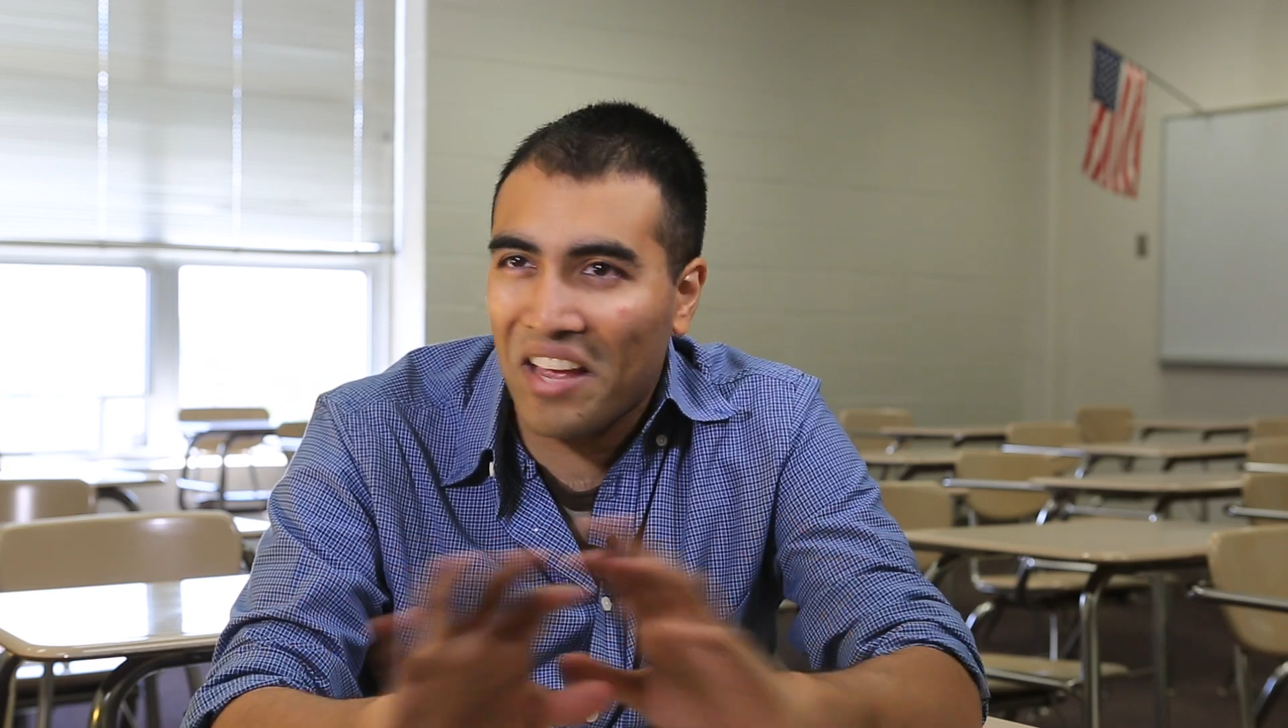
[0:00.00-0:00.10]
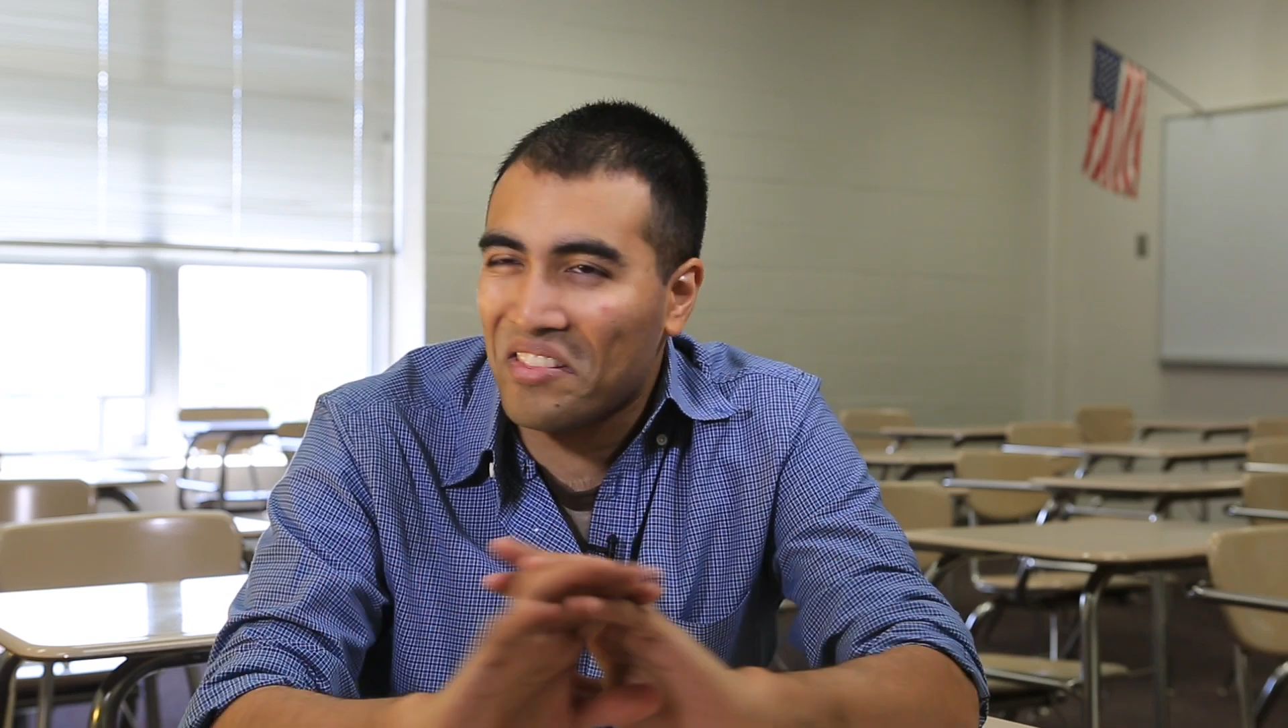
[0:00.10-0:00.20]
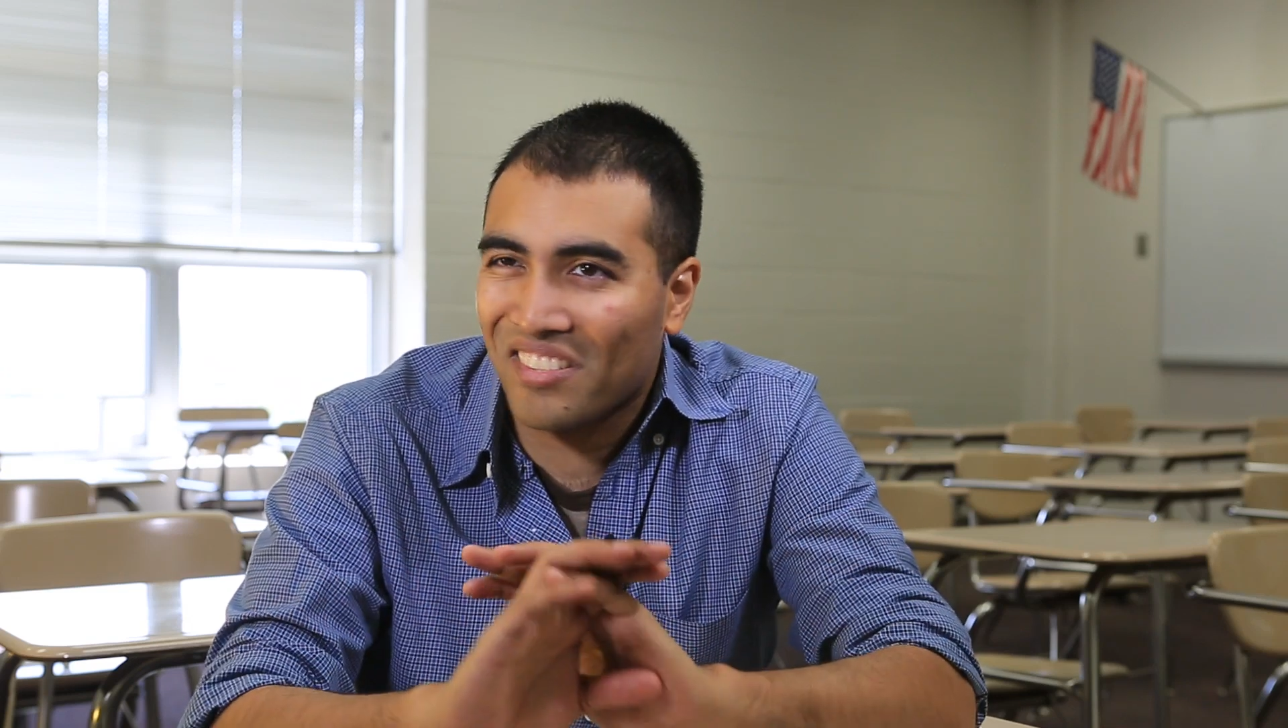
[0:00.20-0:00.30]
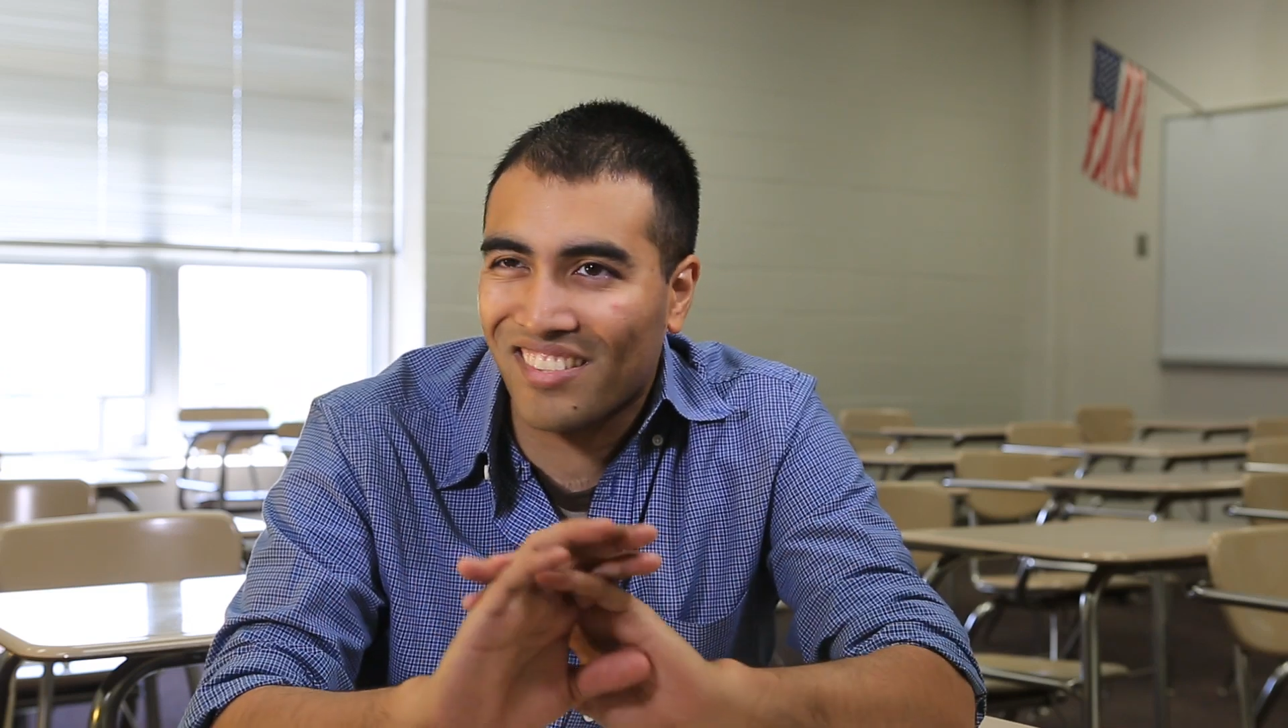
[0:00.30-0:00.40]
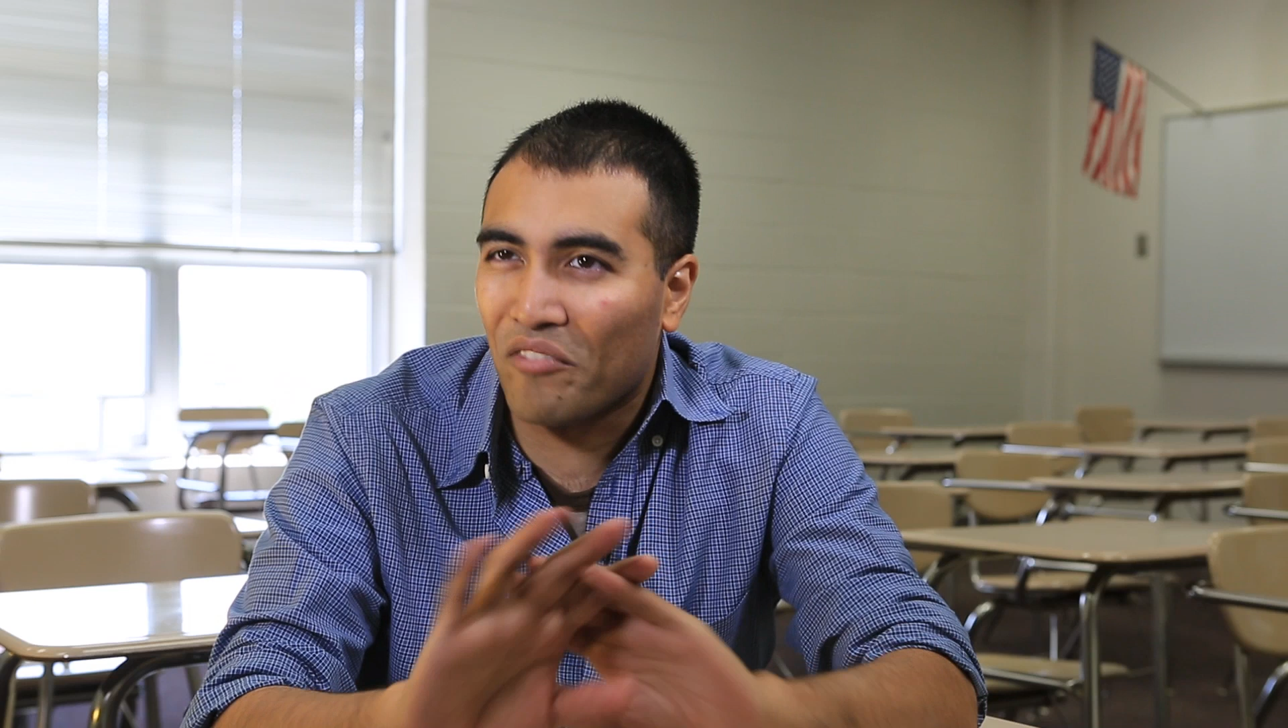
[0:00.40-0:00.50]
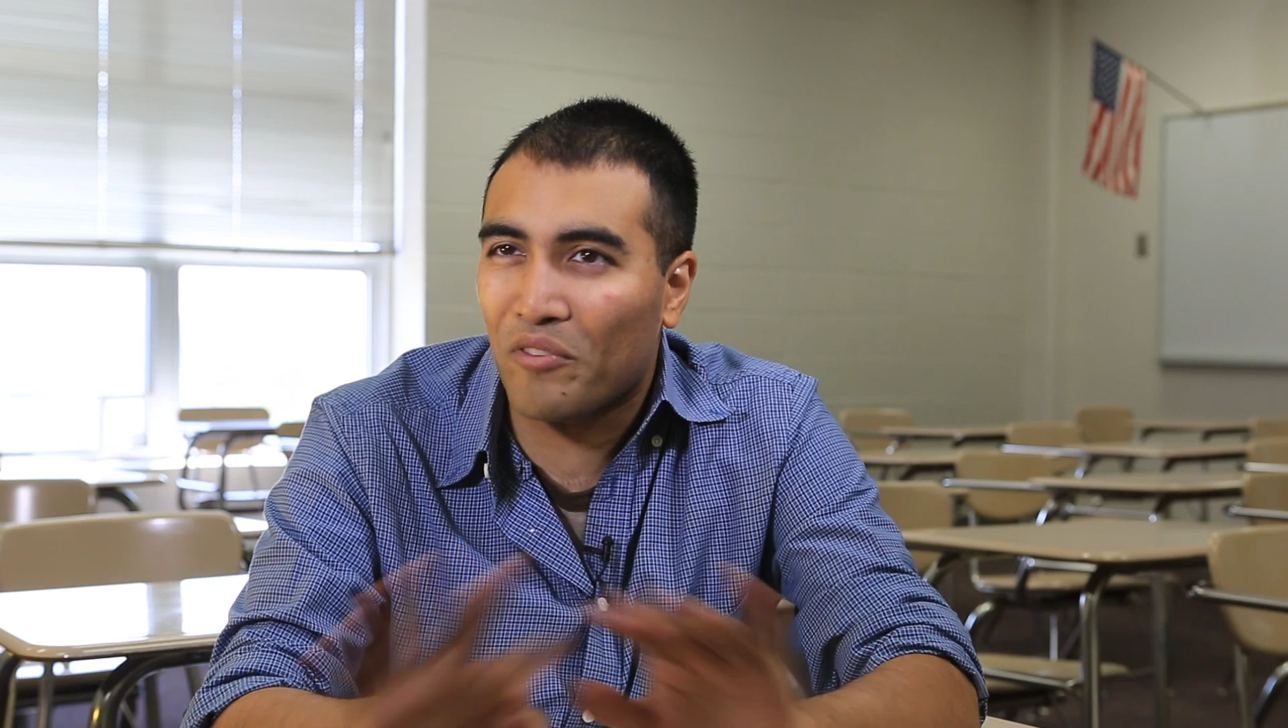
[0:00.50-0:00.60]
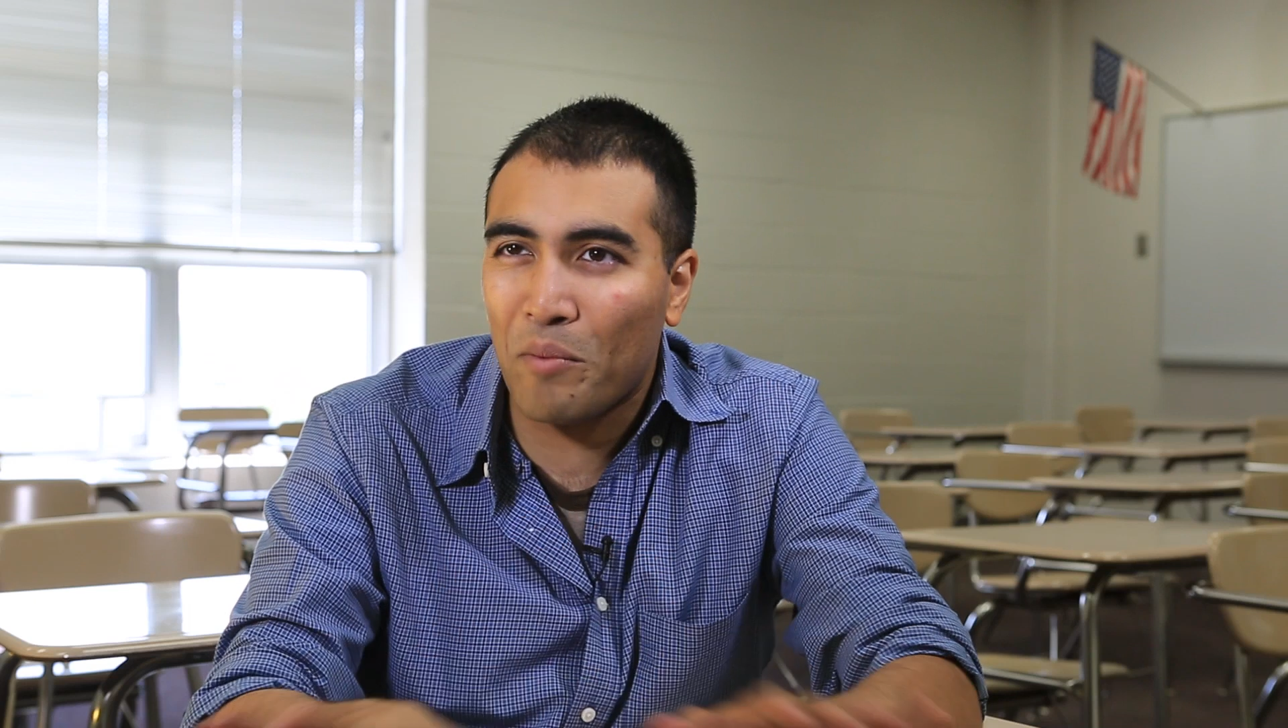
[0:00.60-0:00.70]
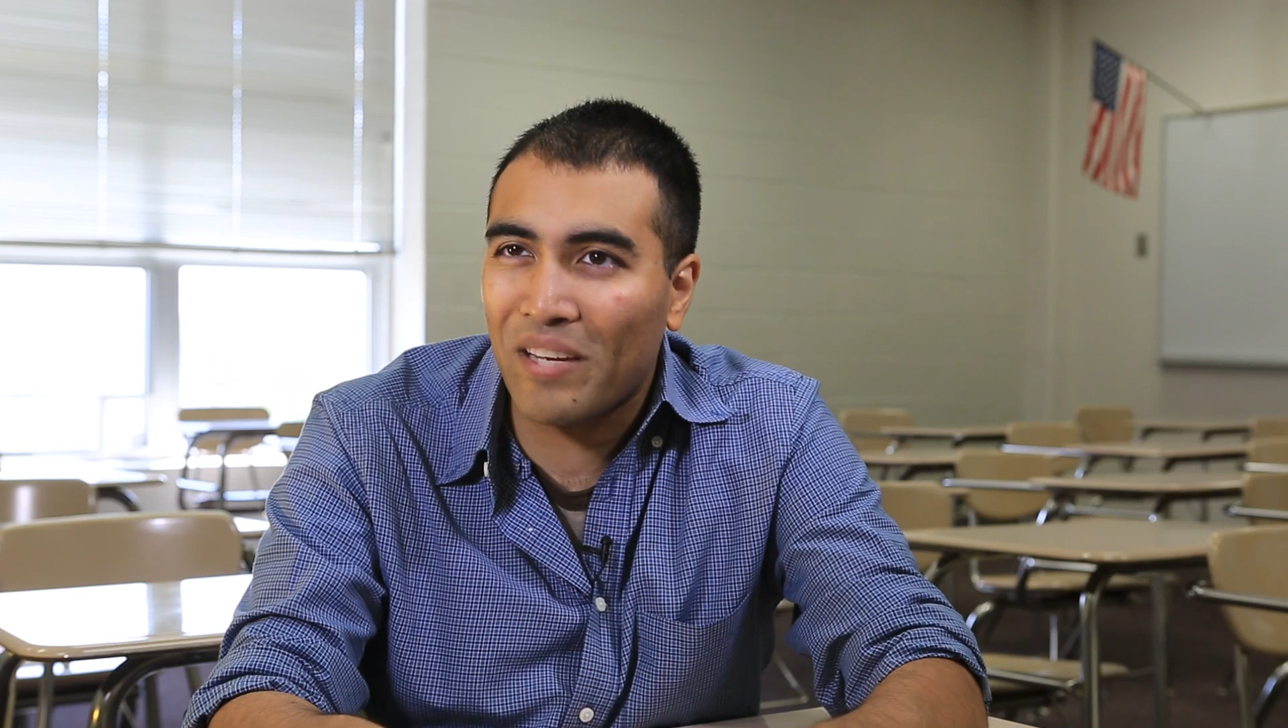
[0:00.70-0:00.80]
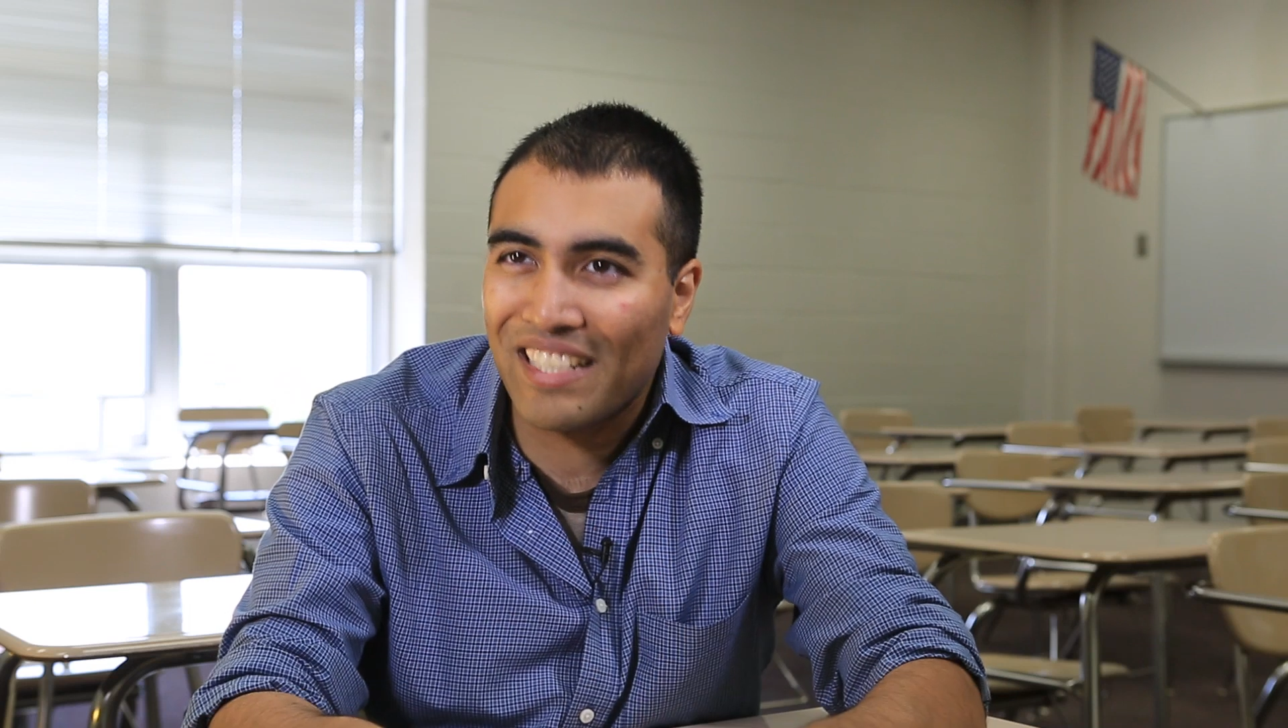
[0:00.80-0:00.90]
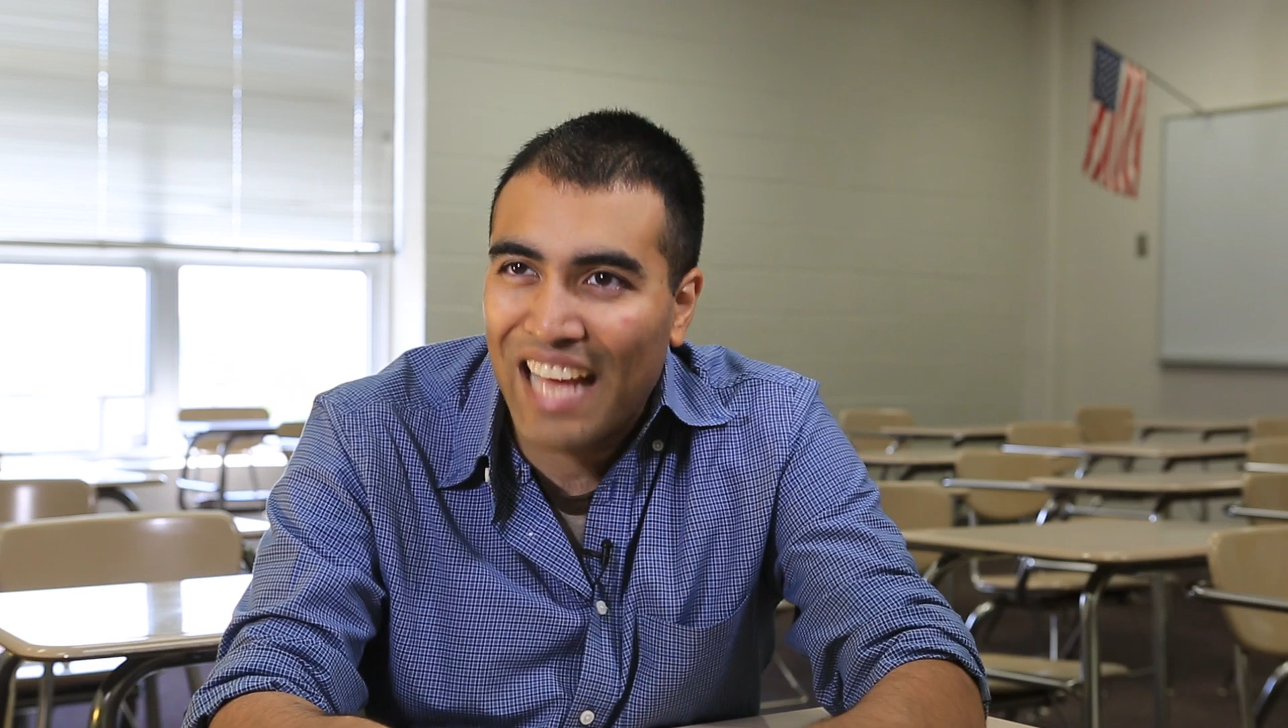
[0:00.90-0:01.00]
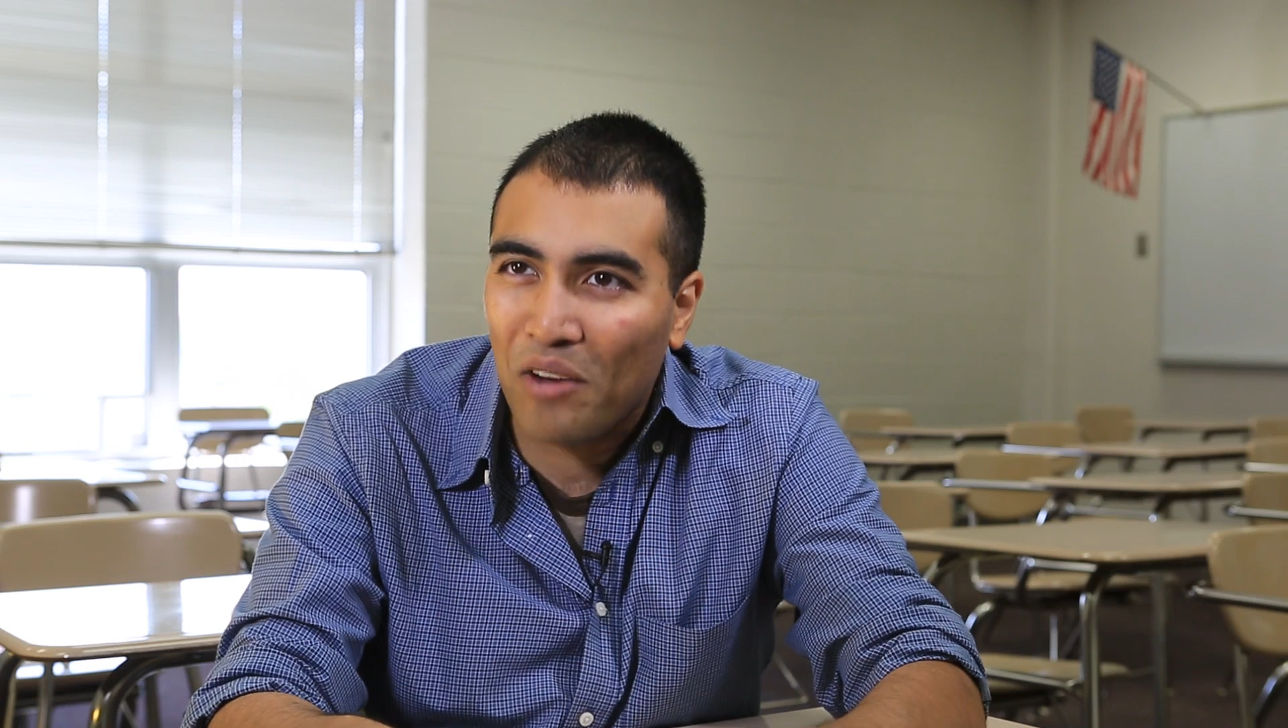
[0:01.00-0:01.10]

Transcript: atheists love ripping